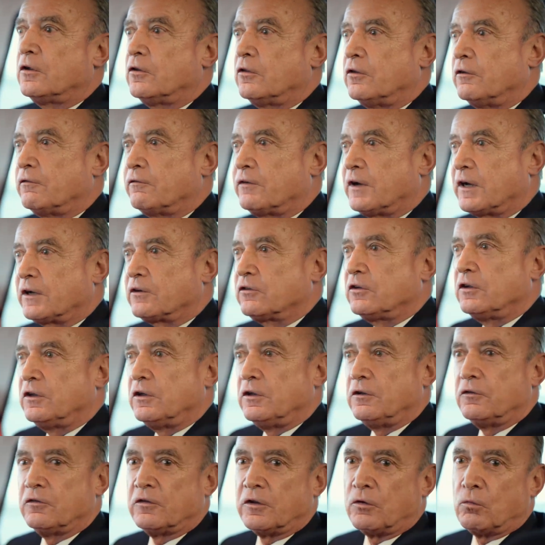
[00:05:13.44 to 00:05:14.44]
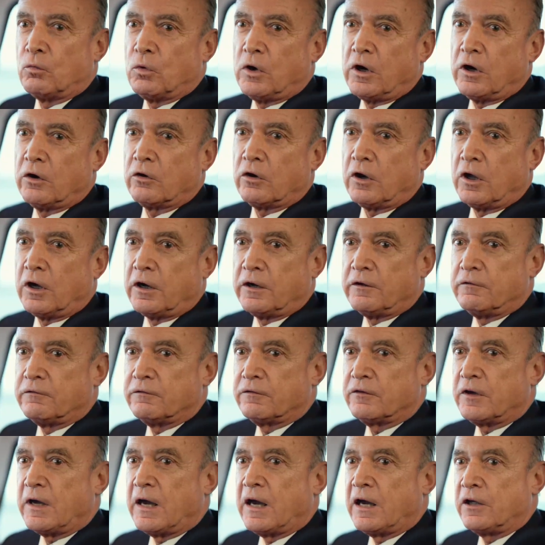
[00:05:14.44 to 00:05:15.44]
the fact is that wildlife
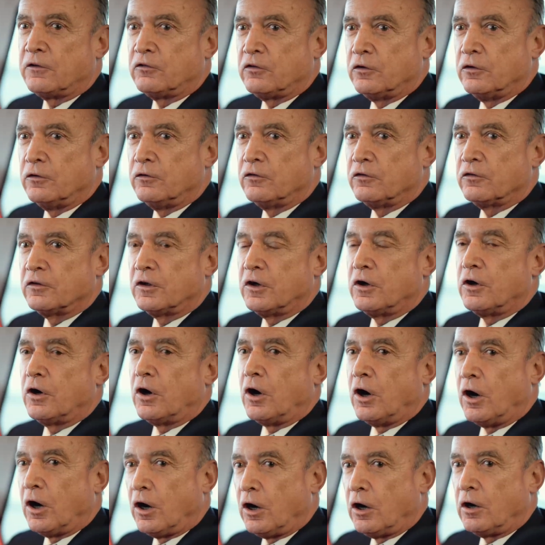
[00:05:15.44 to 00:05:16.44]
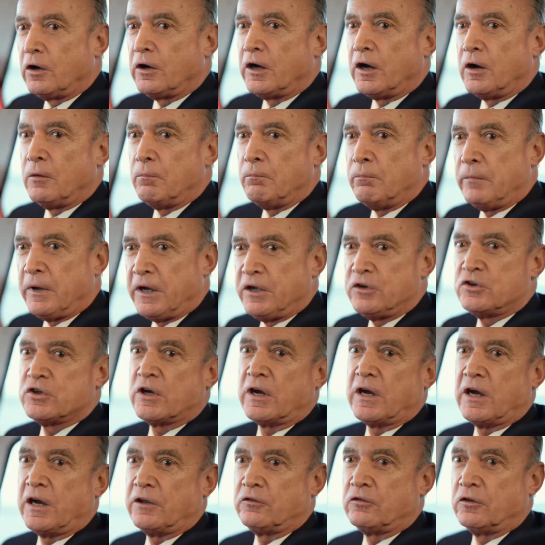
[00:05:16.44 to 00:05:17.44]
hazards are a major
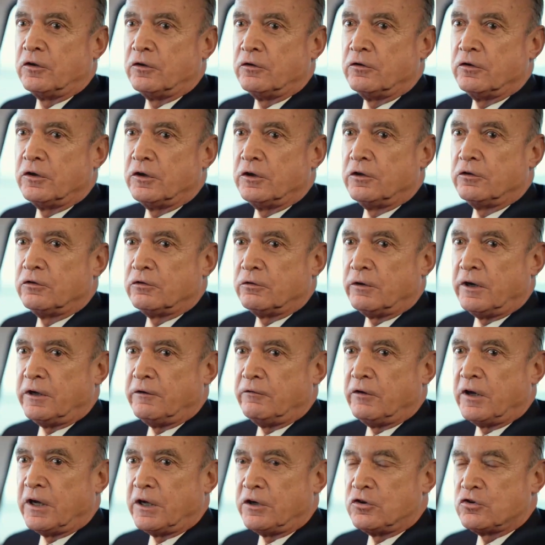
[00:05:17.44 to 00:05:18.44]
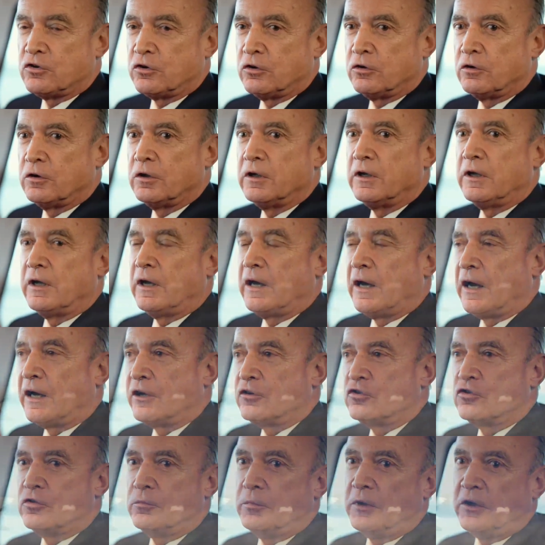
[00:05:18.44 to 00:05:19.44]
hazard to aviation
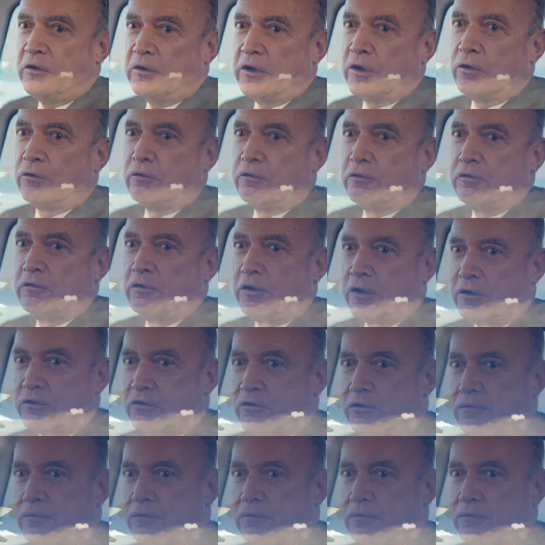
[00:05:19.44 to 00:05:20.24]
and should be dealt as such.